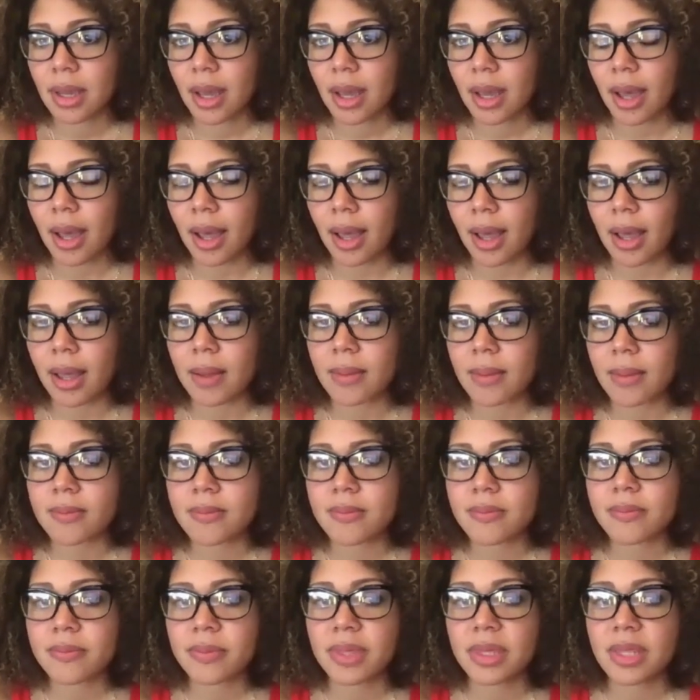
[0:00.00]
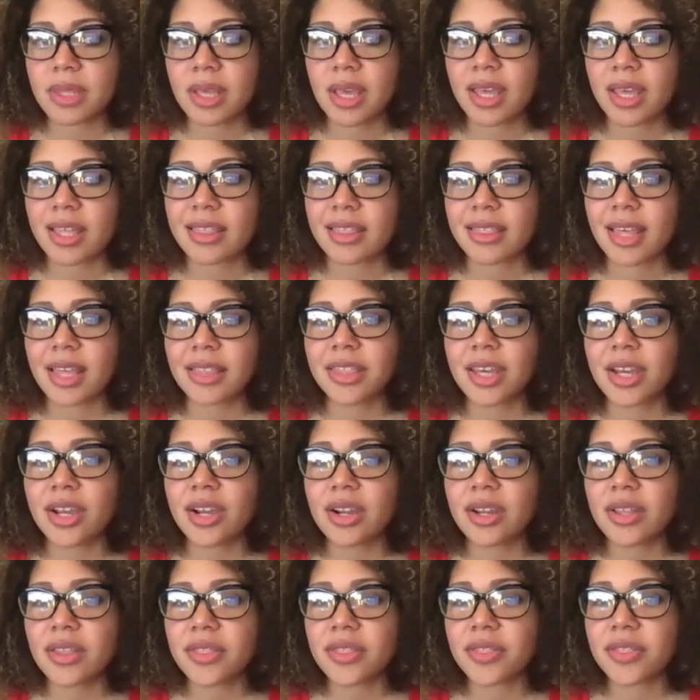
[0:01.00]
Um, that
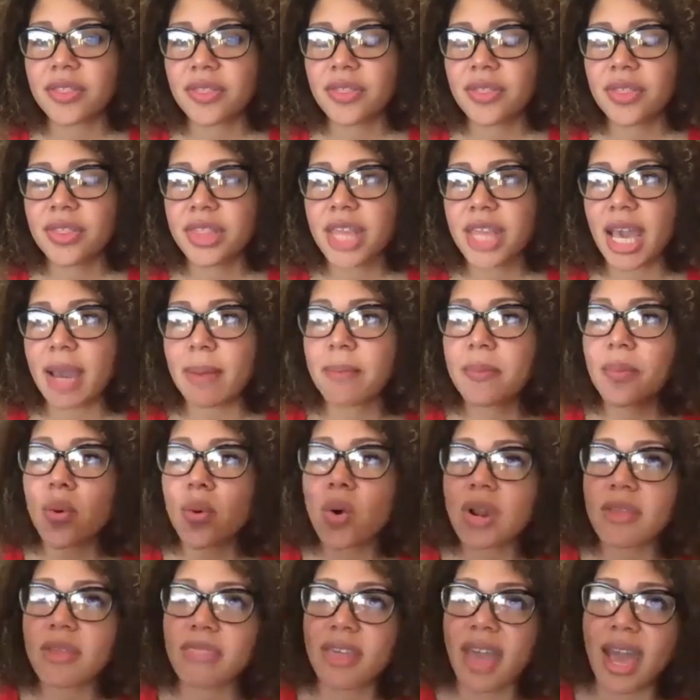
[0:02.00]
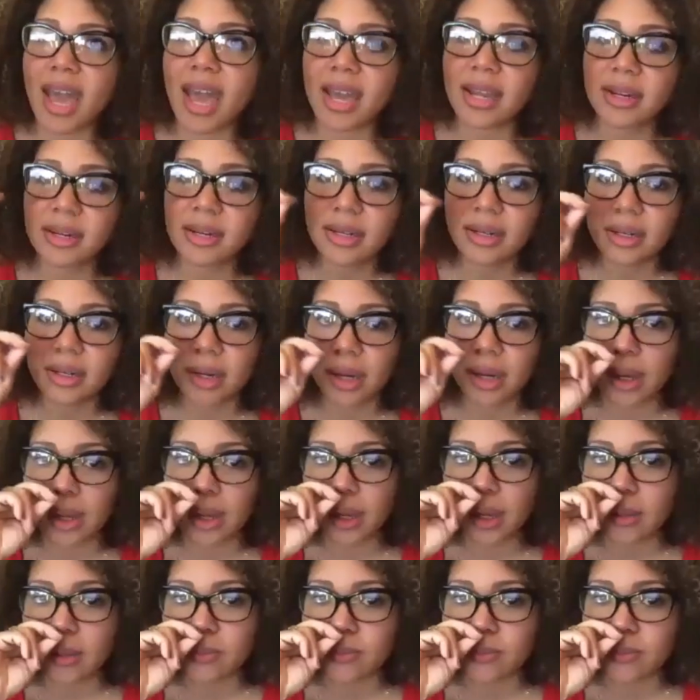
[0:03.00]
there, that more than
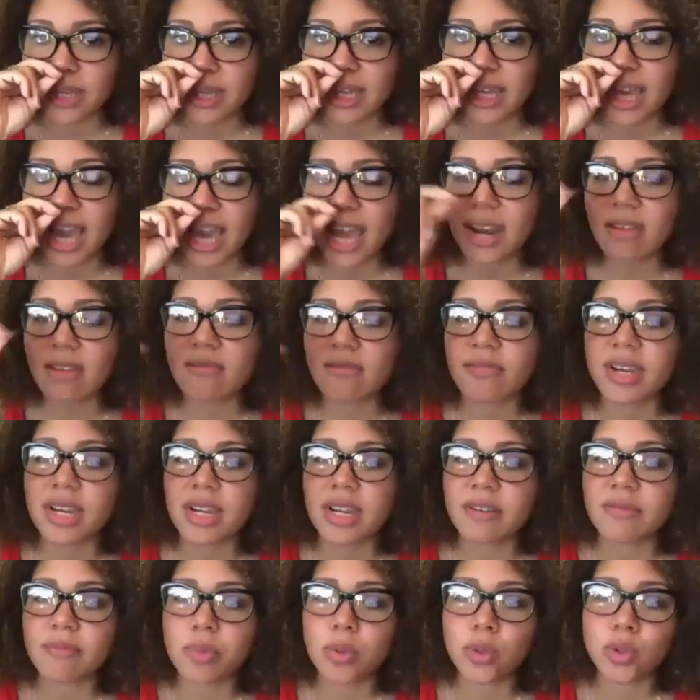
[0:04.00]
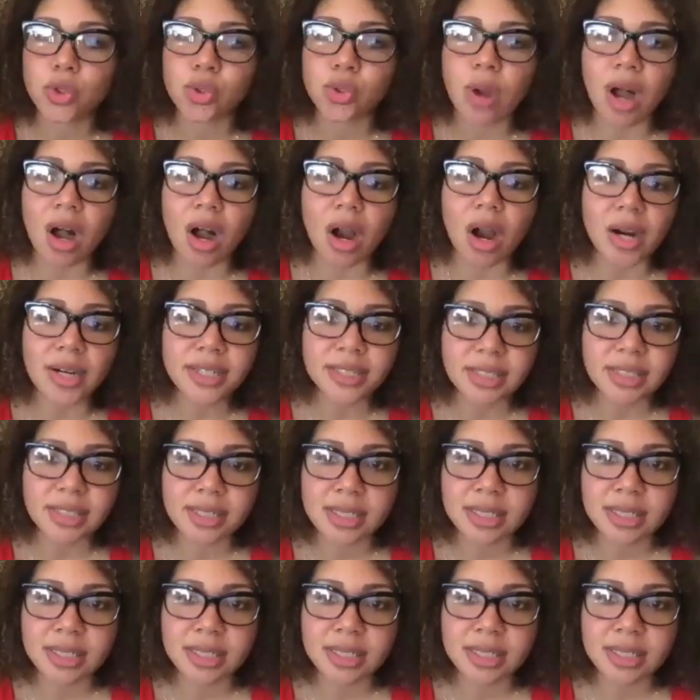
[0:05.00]
um, getting rid of bourgeois art